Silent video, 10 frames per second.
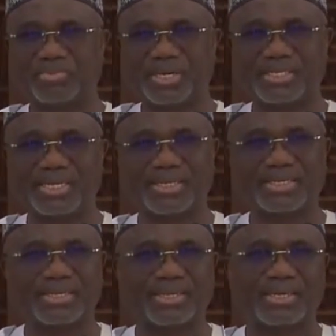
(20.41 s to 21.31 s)

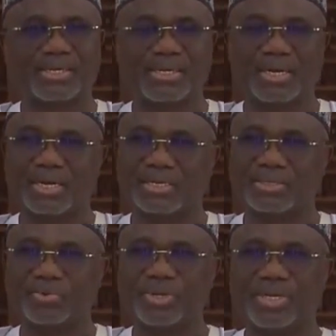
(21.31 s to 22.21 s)
President
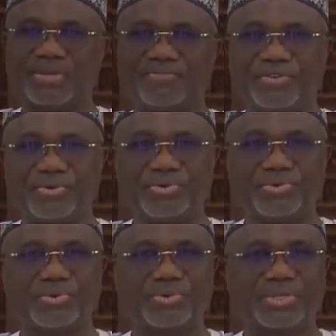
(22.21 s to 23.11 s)
and we
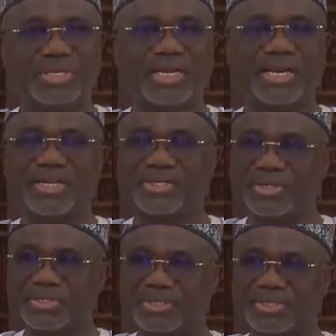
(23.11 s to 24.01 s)
review the
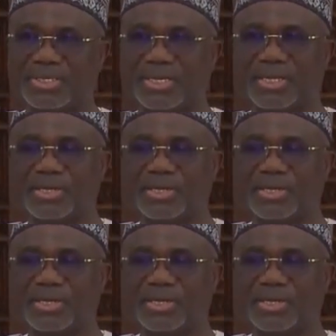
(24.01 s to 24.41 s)
relations